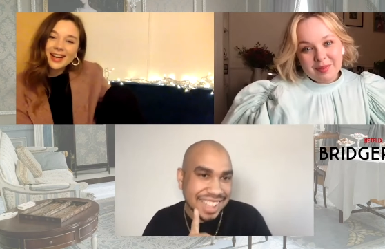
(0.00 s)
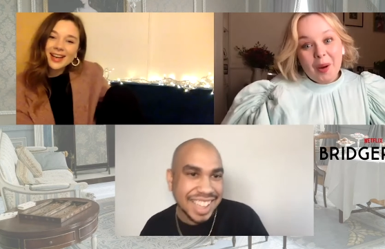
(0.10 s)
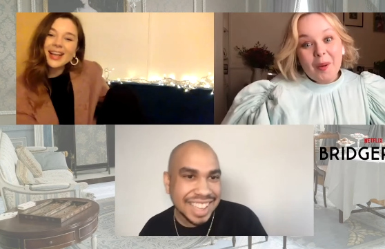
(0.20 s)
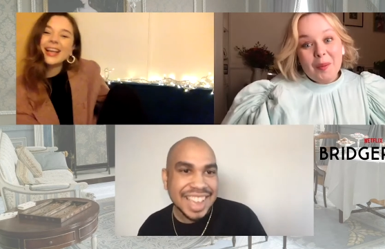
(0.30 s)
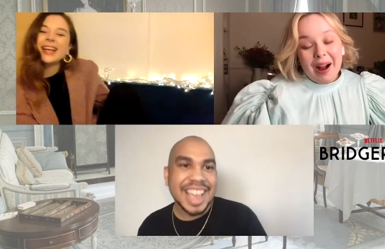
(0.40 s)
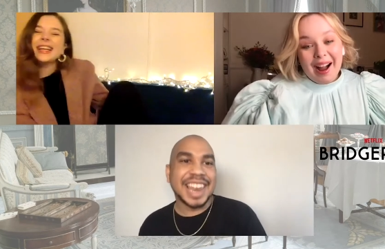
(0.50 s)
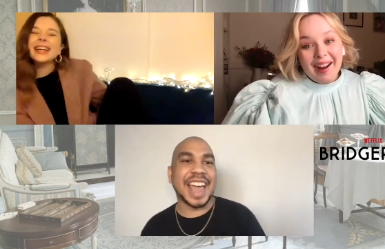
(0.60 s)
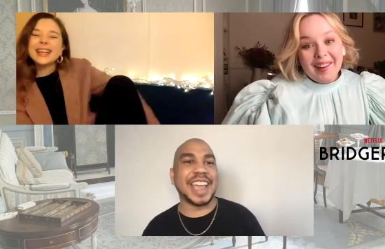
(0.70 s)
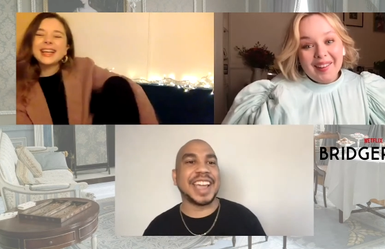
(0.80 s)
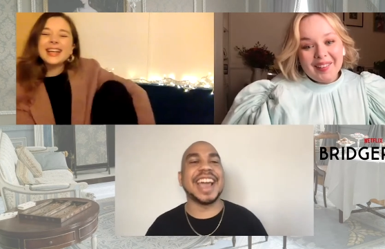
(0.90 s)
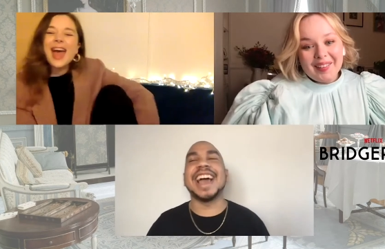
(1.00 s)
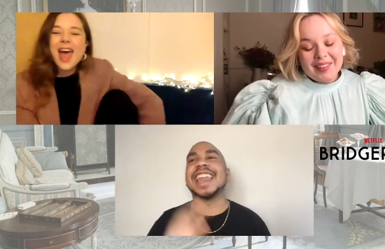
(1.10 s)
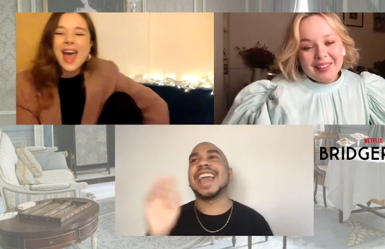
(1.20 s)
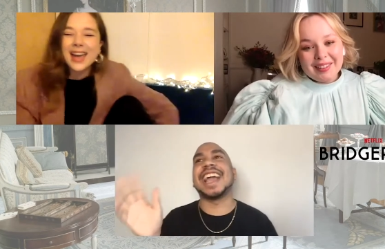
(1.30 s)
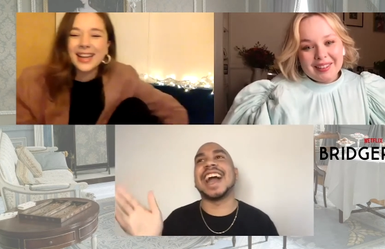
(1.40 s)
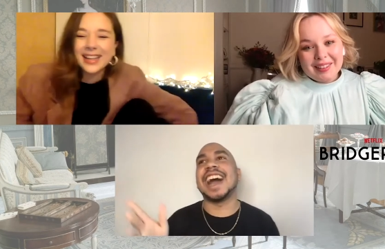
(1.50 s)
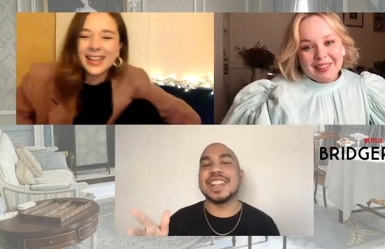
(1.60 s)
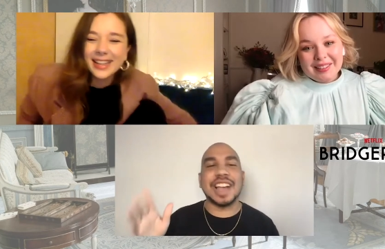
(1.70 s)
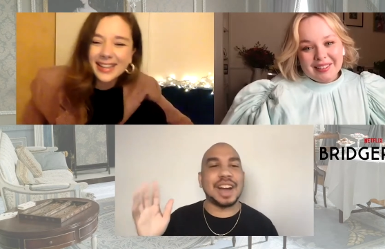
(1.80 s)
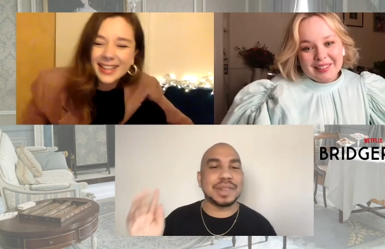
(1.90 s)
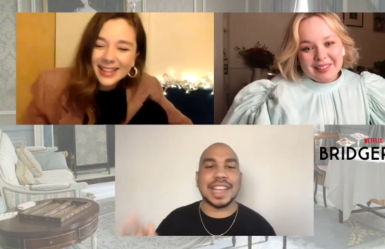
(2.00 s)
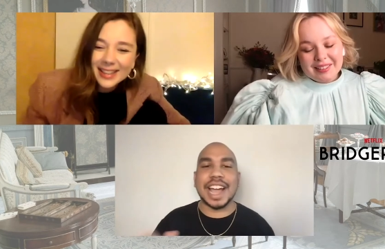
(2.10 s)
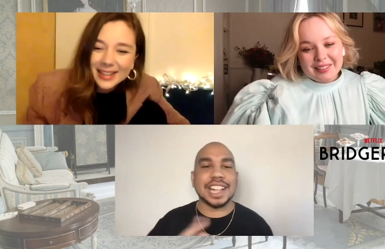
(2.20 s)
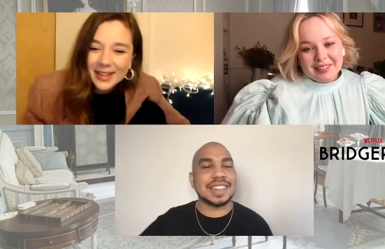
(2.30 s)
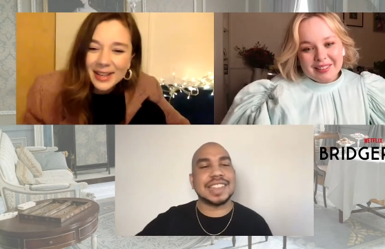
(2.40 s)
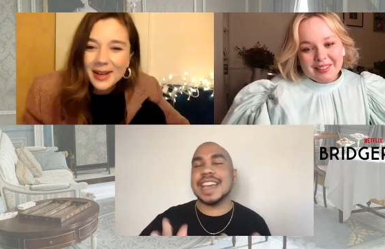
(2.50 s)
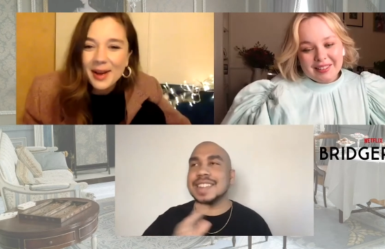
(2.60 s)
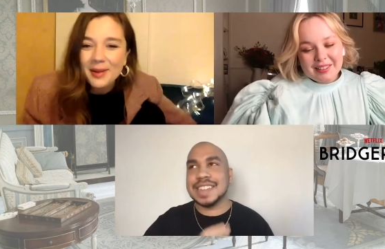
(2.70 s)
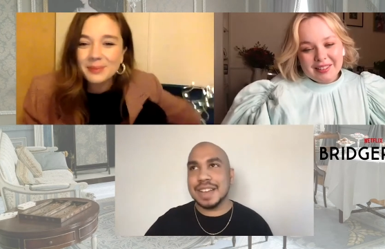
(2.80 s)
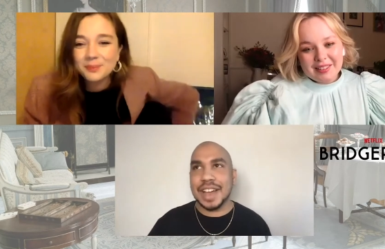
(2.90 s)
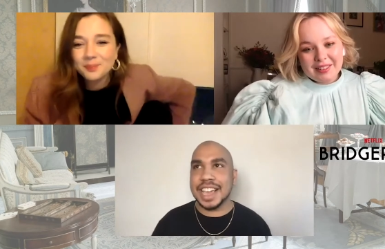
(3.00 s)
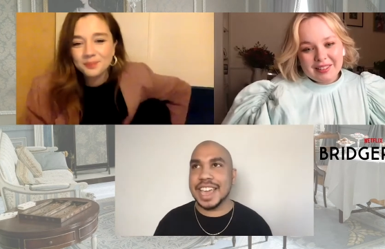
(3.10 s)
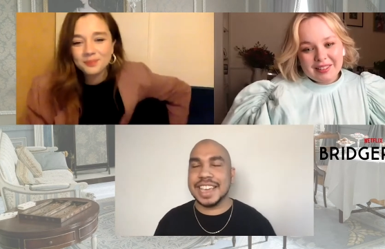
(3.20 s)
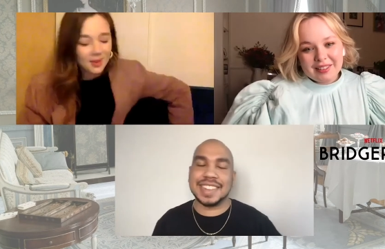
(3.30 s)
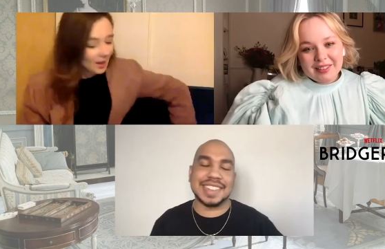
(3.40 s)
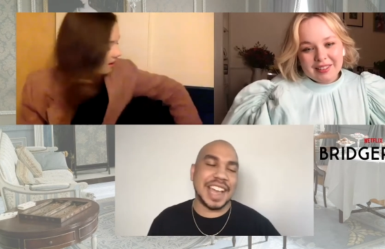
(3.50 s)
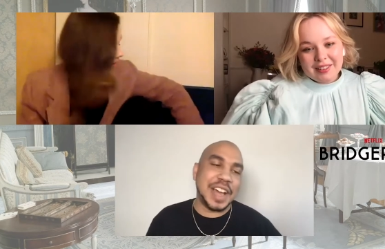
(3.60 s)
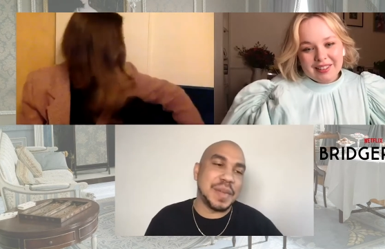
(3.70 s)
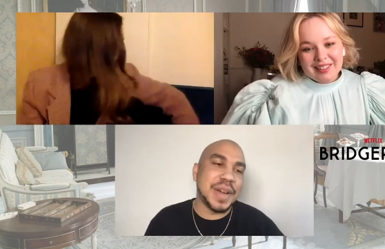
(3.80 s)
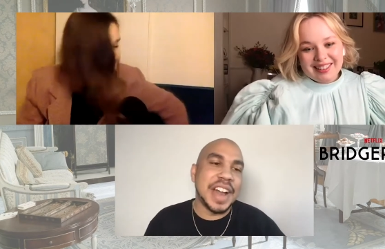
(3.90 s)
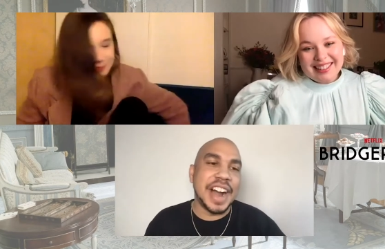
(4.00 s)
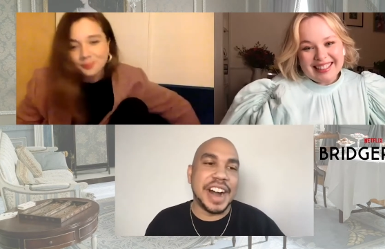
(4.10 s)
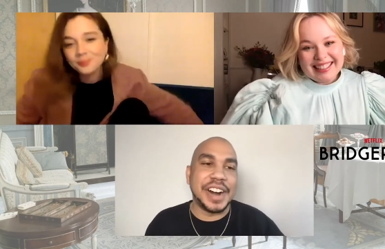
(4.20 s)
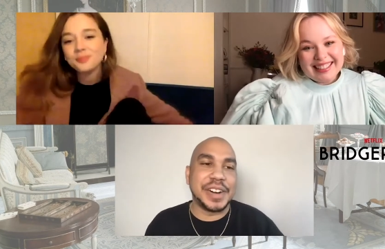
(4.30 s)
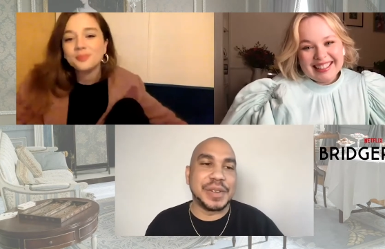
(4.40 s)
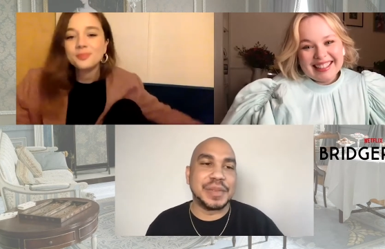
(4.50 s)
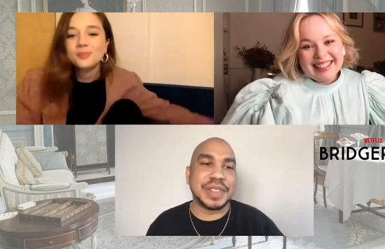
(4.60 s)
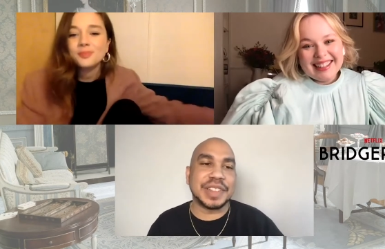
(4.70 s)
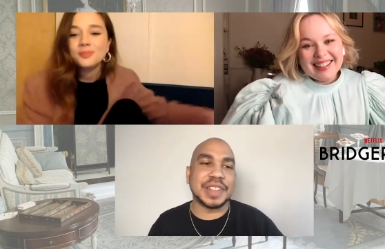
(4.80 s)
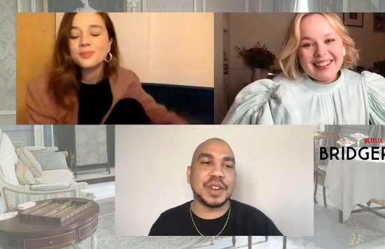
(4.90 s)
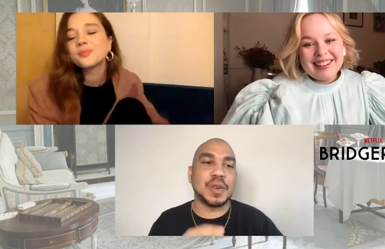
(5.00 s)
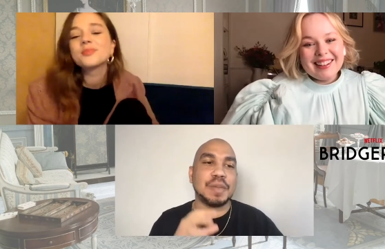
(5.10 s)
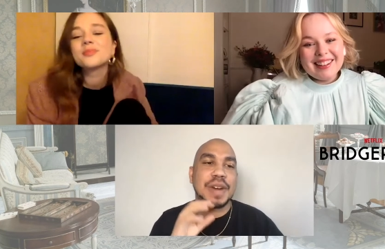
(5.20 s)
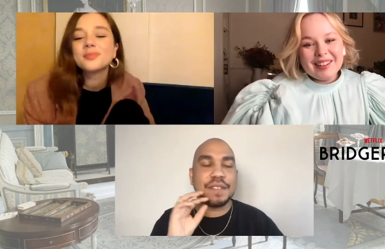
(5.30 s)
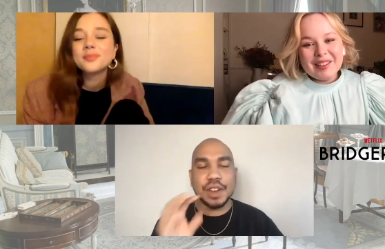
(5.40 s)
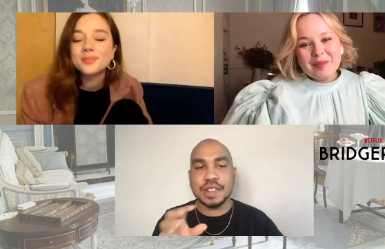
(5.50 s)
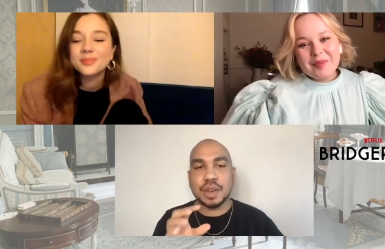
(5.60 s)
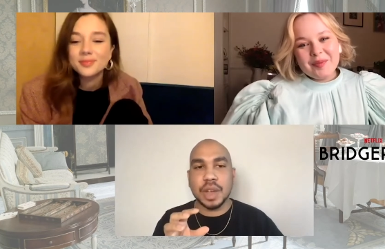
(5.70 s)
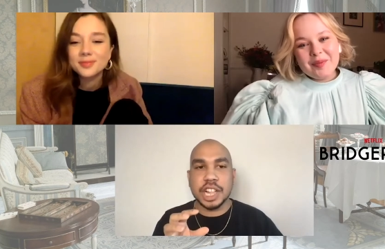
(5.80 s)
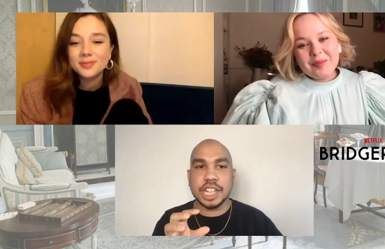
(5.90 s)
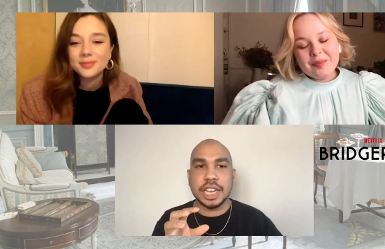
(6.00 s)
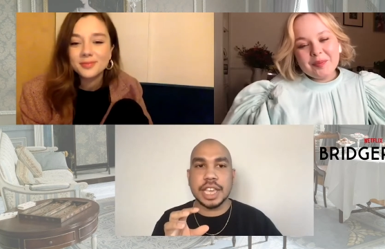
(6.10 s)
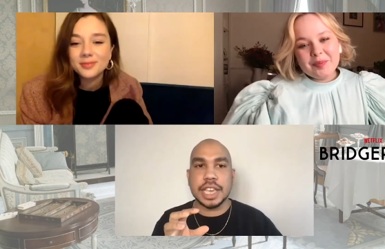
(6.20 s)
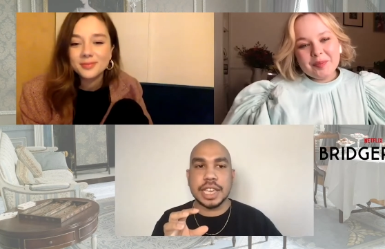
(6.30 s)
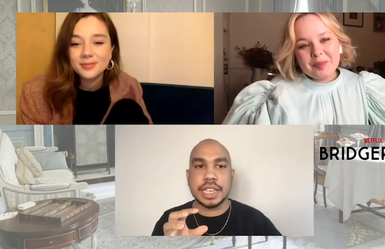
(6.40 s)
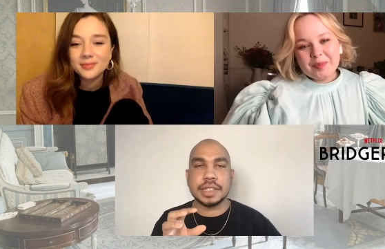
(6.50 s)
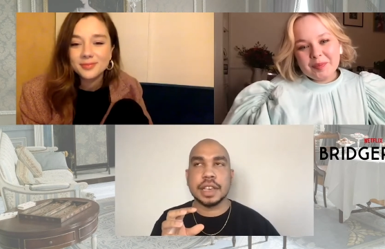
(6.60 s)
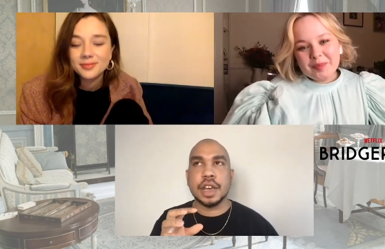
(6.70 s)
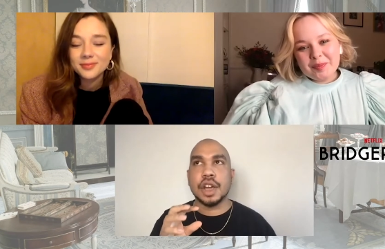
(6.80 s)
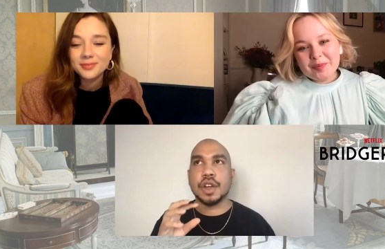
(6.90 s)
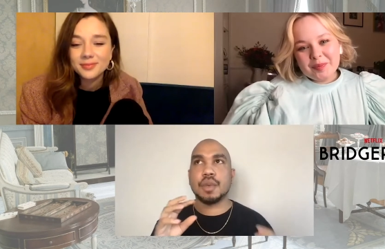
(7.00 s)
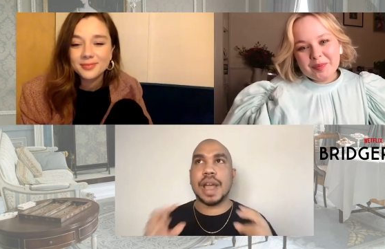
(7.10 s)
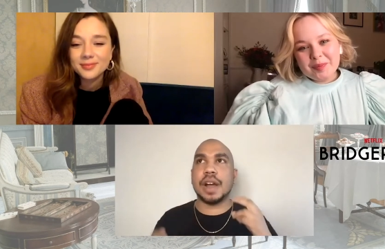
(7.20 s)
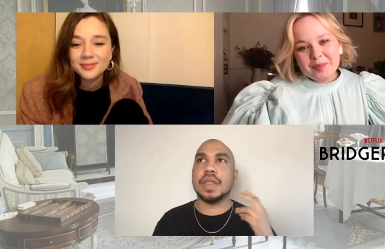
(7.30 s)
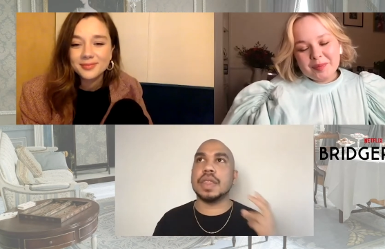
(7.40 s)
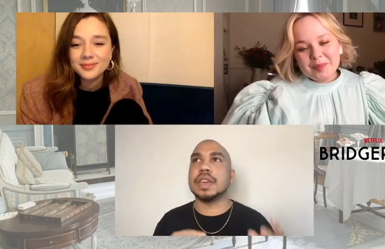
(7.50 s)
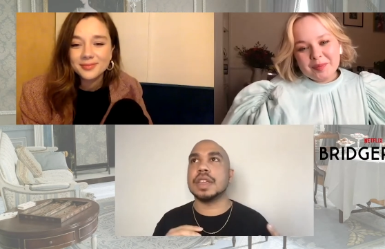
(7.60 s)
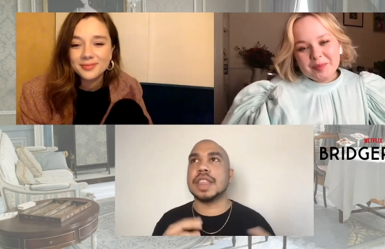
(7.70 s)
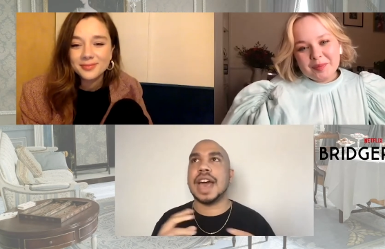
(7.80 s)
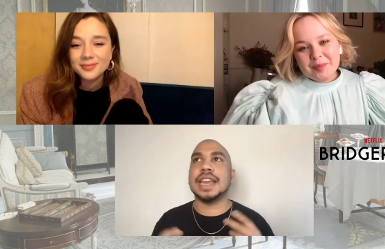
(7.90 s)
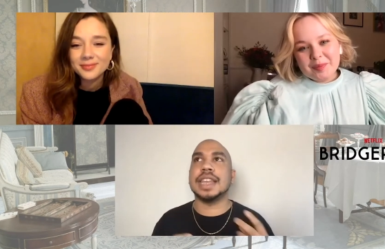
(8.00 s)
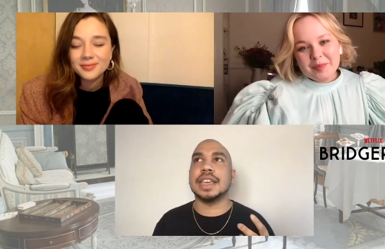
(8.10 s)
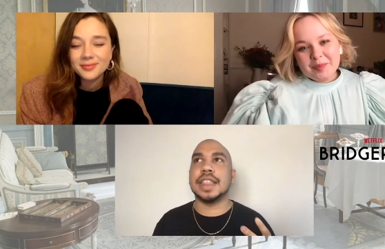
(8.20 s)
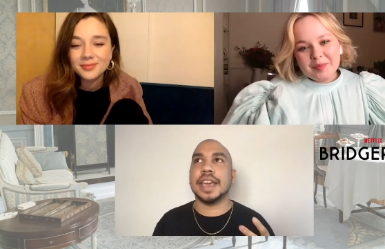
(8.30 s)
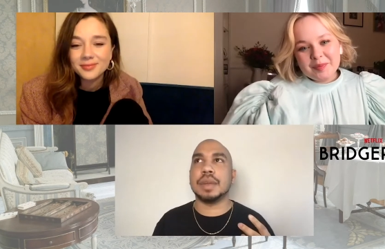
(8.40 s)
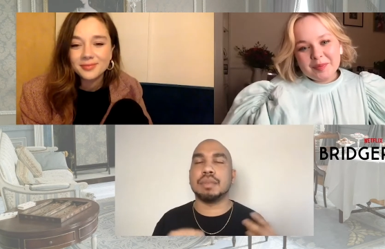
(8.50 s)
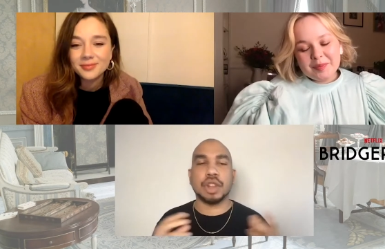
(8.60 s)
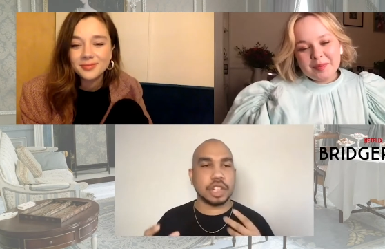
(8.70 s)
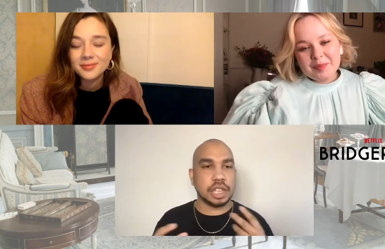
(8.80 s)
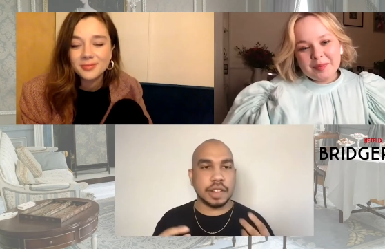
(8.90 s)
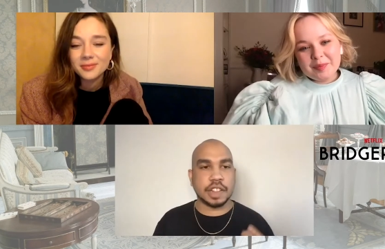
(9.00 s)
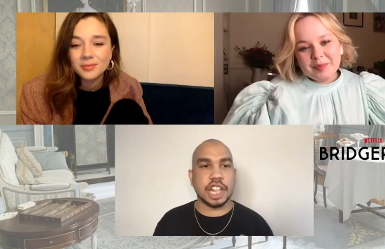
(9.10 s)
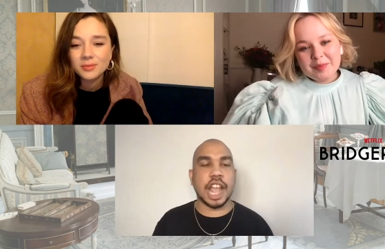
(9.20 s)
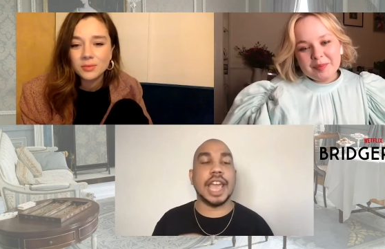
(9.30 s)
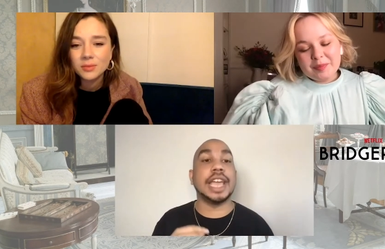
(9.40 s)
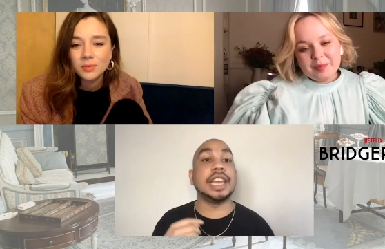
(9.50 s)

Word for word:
Speaker 1: Oh, wow. like, Yay. Like, I, just, I, was like, I just can't stop. I can't stop. Um, so, my first question is around the, the idea that Bridgerton is such a